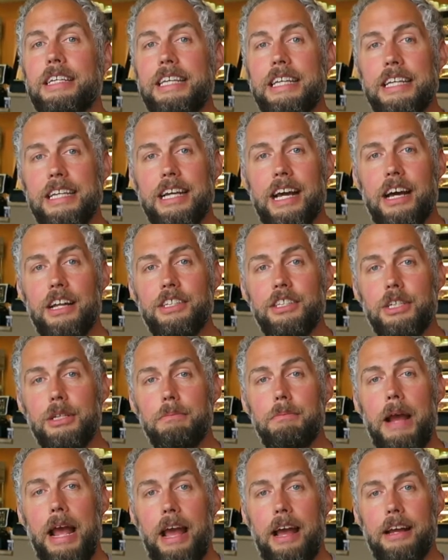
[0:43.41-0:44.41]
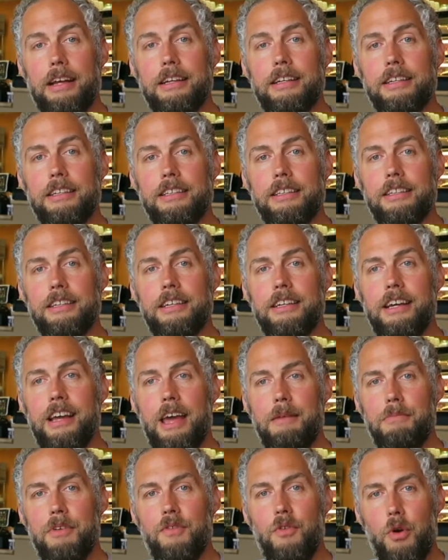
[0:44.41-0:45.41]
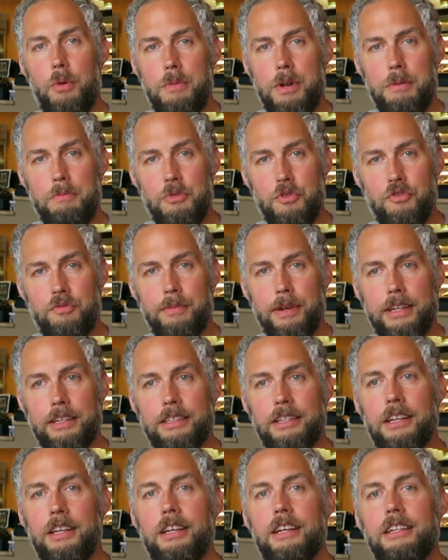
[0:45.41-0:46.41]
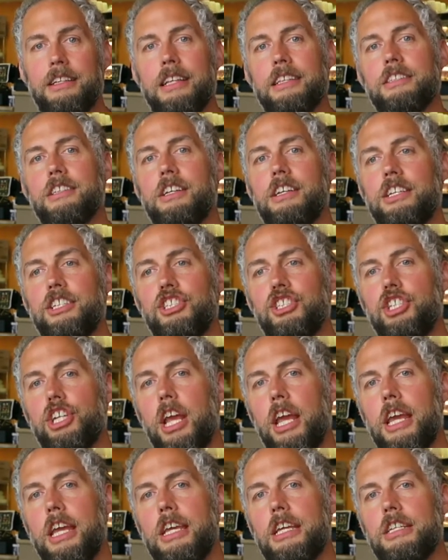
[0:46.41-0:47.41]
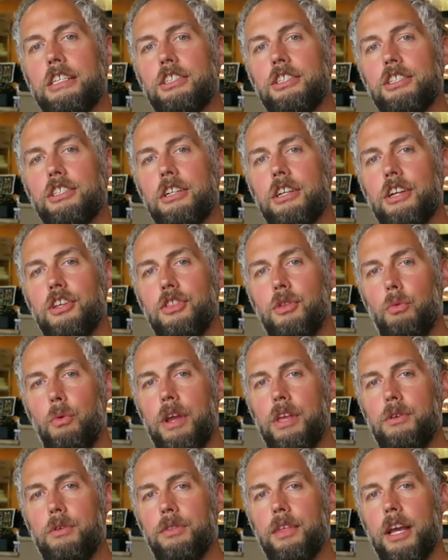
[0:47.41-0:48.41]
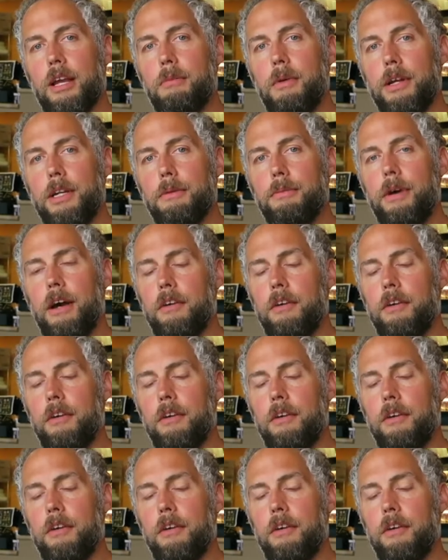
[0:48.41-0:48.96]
getting on your back and performing a movement that's going to change the way you think about your